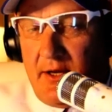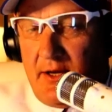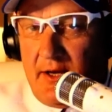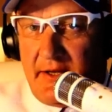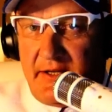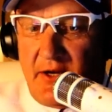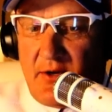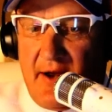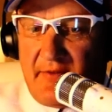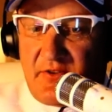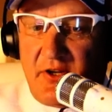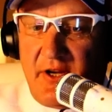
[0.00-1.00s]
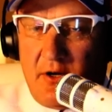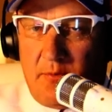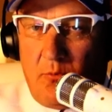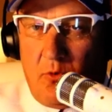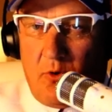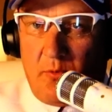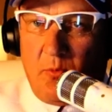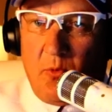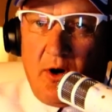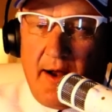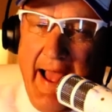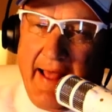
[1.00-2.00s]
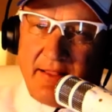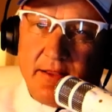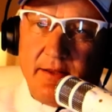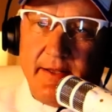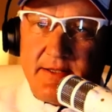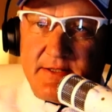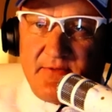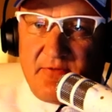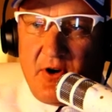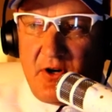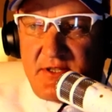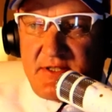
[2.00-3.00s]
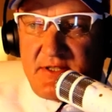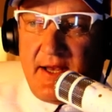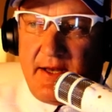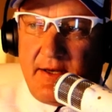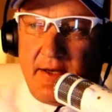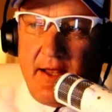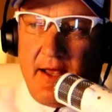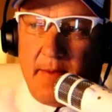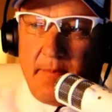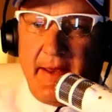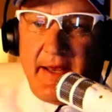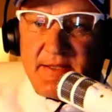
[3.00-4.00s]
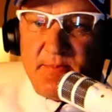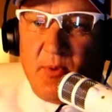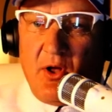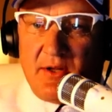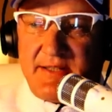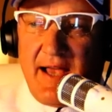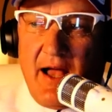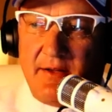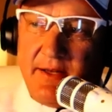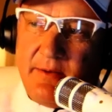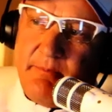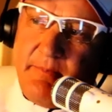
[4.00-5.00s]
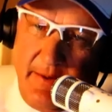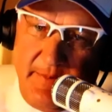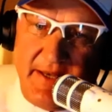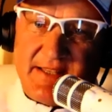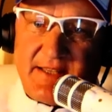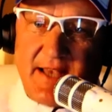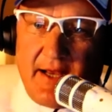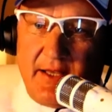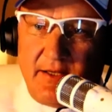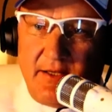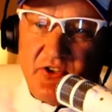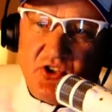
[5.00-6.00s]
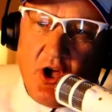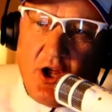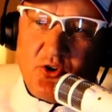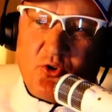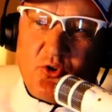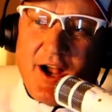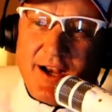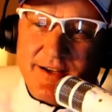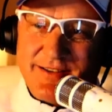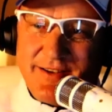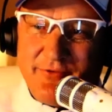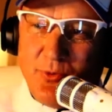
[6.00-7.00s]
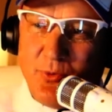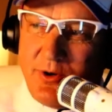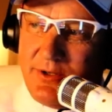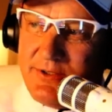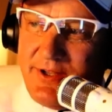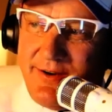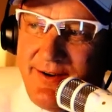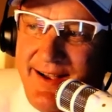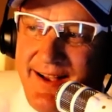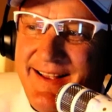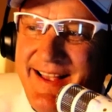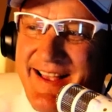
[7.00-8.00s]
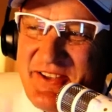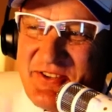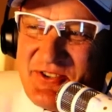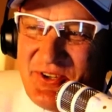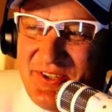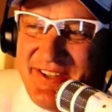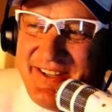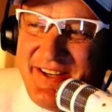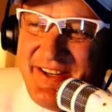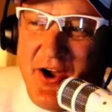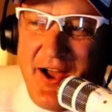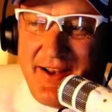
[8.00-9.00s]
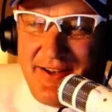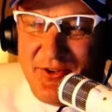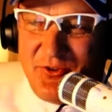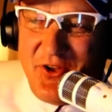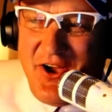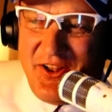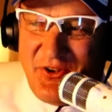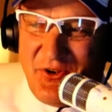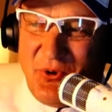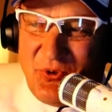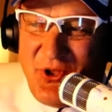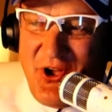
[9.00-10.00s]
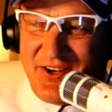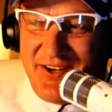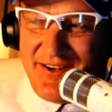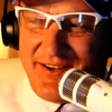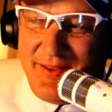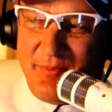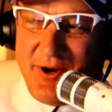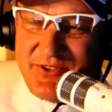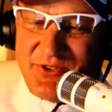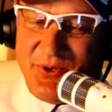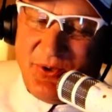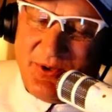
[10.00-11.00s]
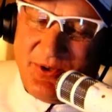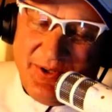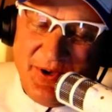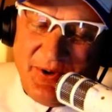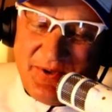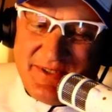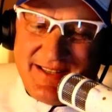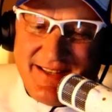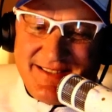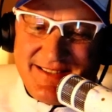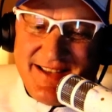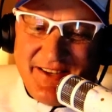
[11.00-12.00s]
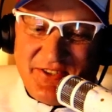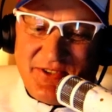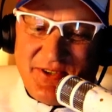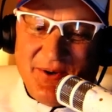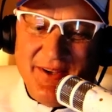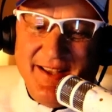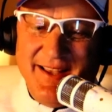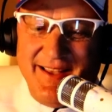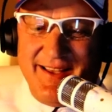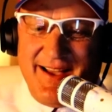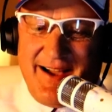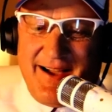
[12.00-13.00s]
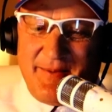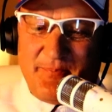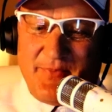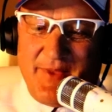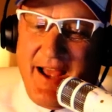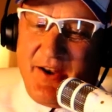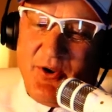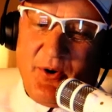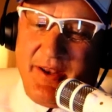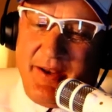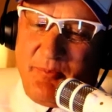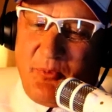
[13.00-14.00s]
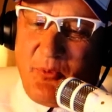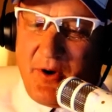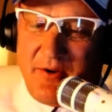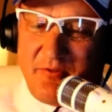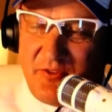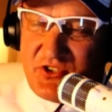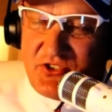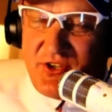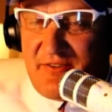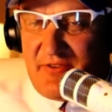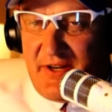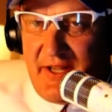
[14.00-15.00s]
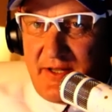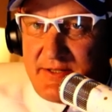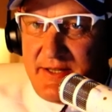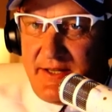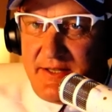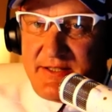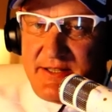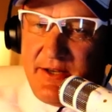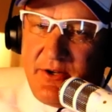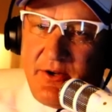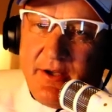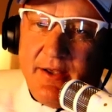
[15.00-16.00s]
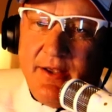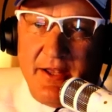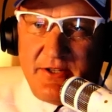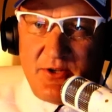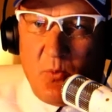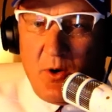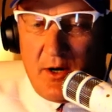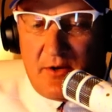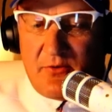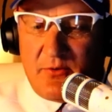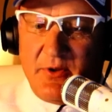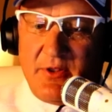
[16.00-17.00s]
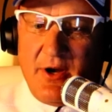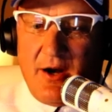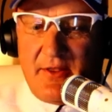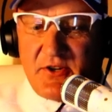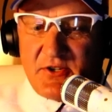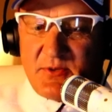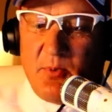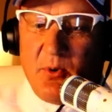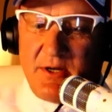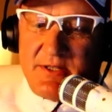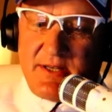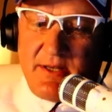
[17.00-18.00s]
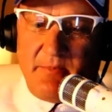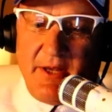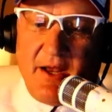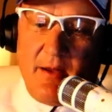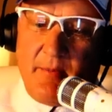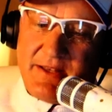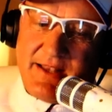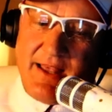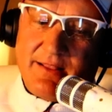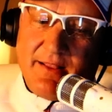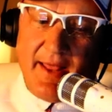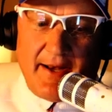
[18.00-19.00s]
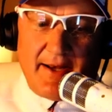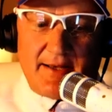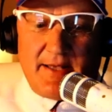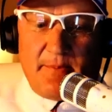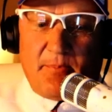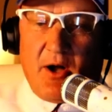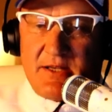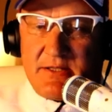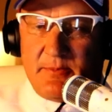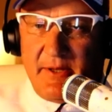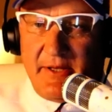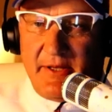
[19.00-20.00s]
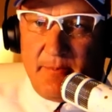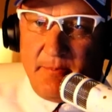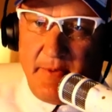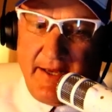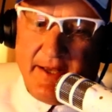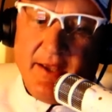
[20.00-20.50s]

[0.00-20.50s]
year after year, more and more athletes first and baseball talent maybe second. The John Kruk's of the world are certainly no longer the Bartolo Colons and such. So, important for sure for kids to continue to work through their other sports and become as athletic as they possibly can be.